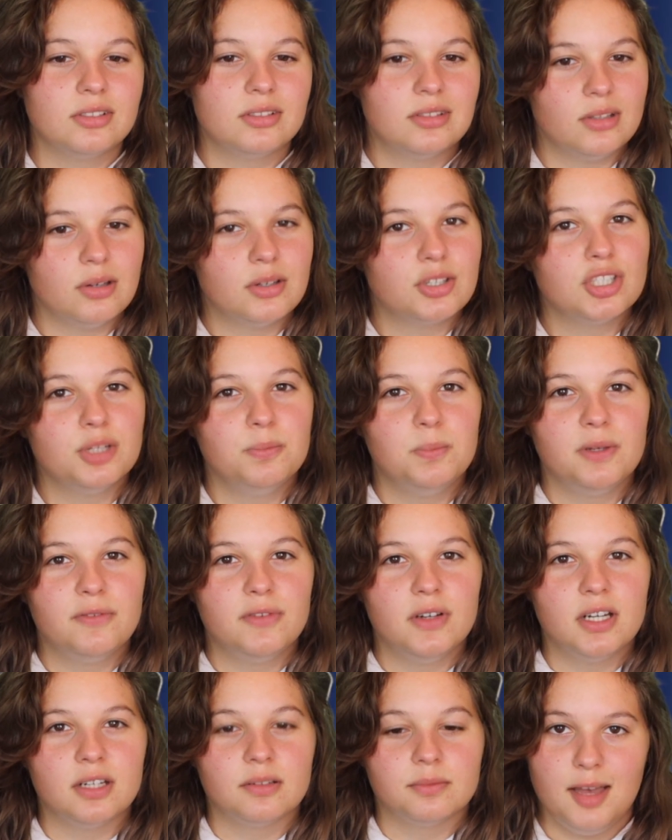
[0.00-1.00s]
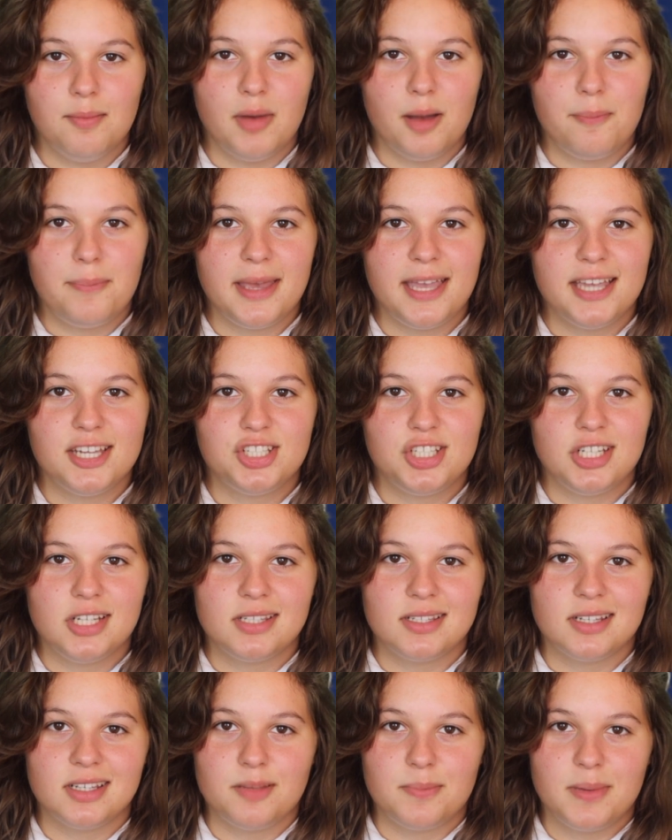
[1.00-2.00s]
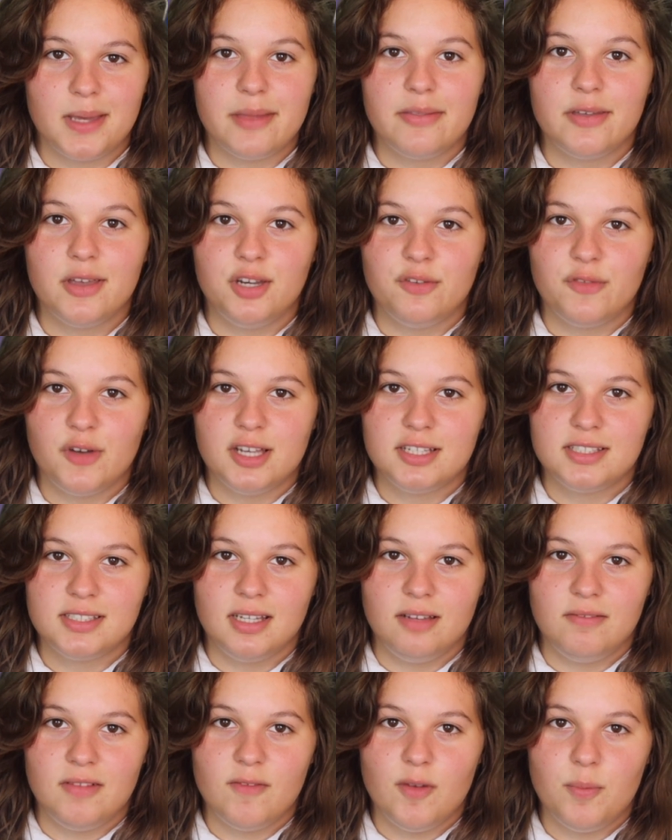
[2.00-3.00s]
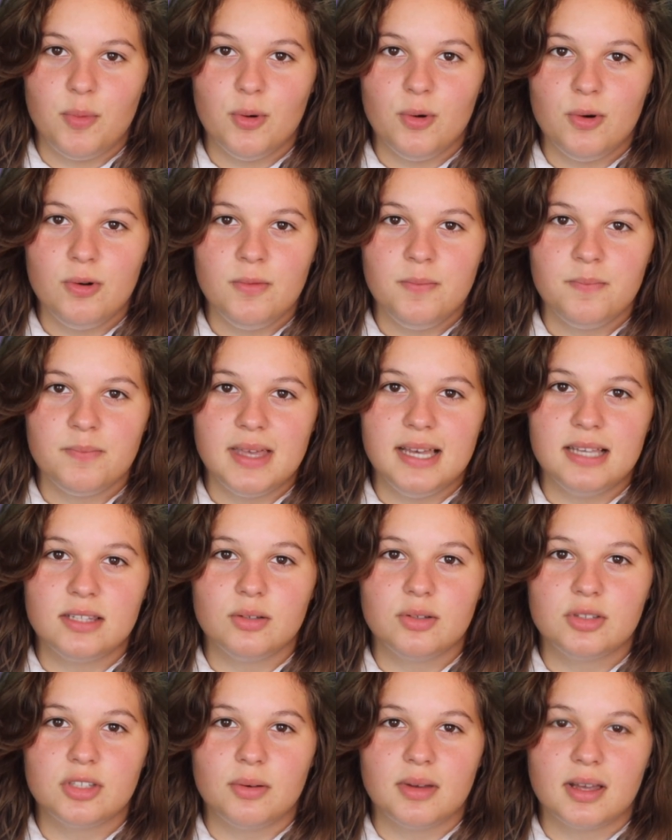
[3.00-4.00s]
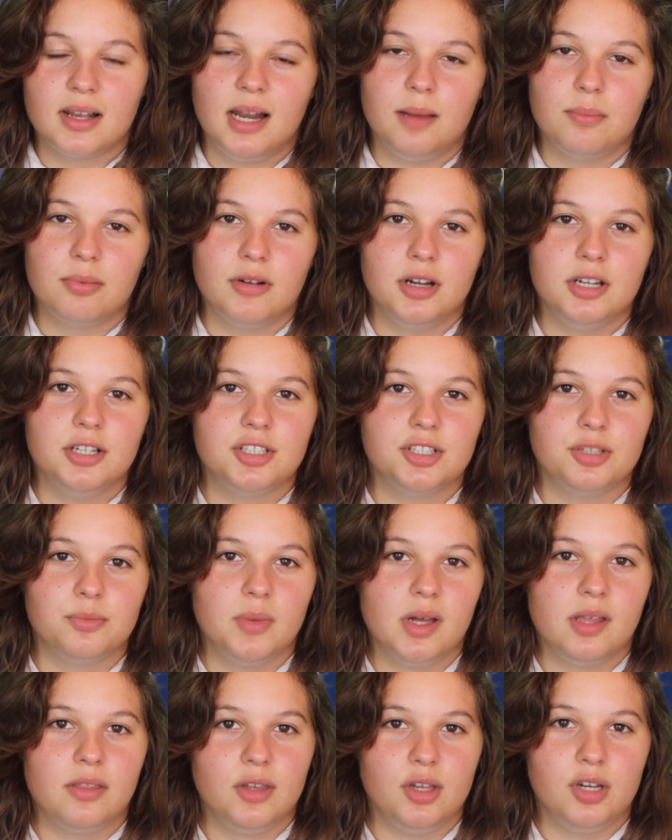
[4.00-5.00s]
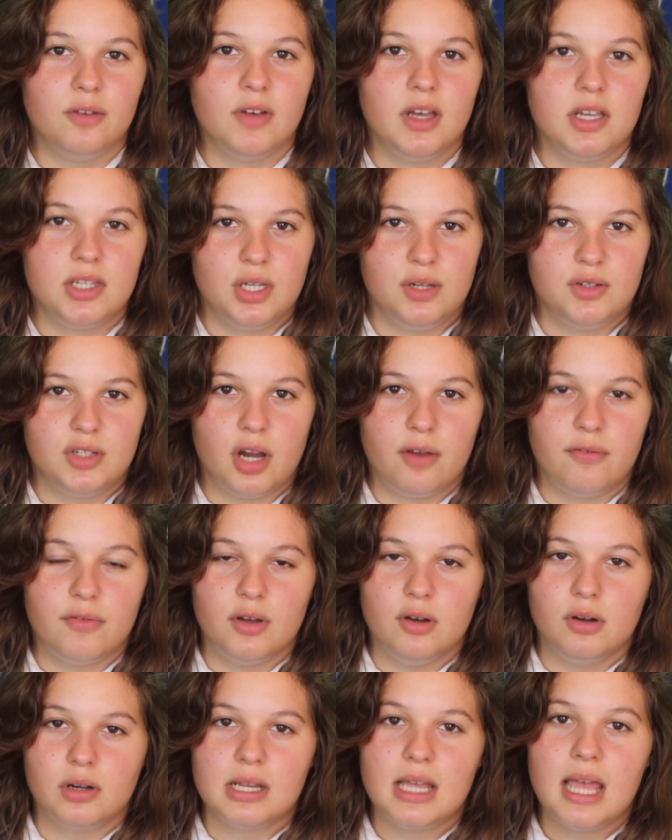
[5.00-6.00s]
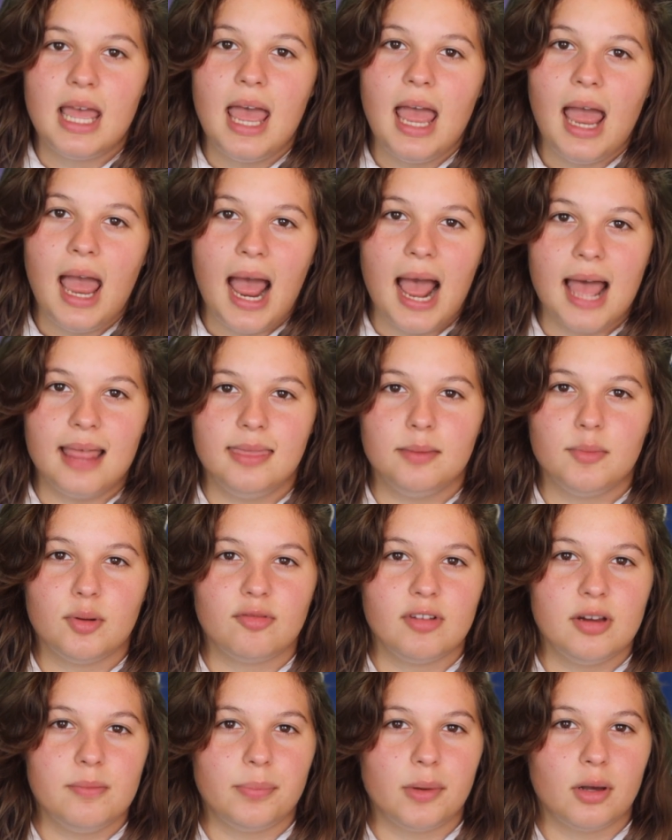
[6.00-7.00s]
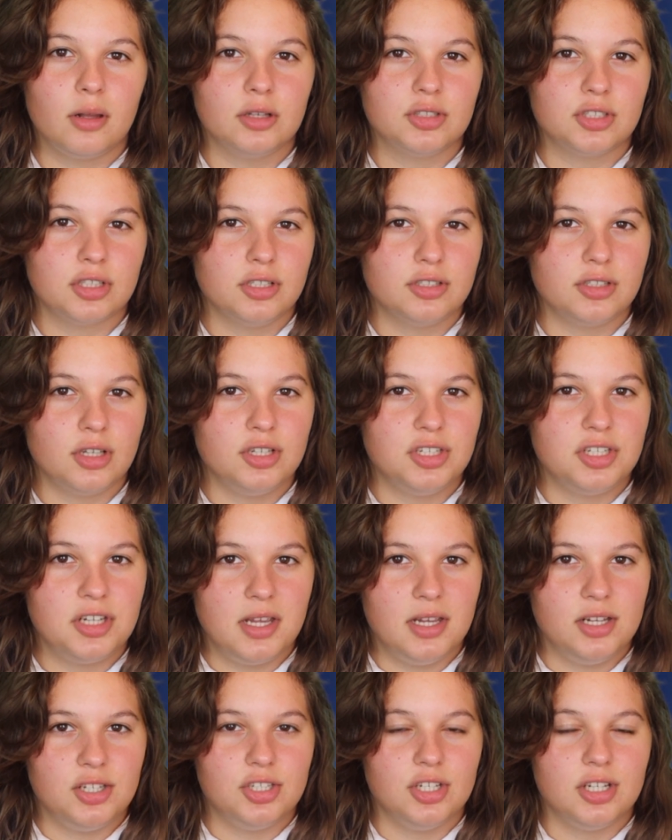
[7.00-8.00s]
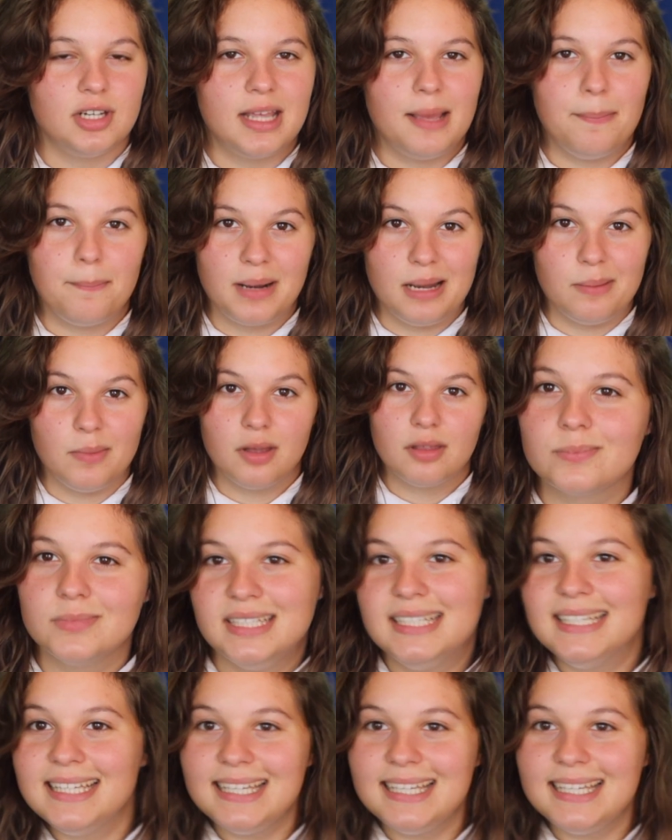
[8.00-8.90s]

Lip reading: so it should be fun. My PhD is going to be at the University of Liverpool. It's also in collaboration with University of Sheffield and the Marine Biological Association in Plymouth.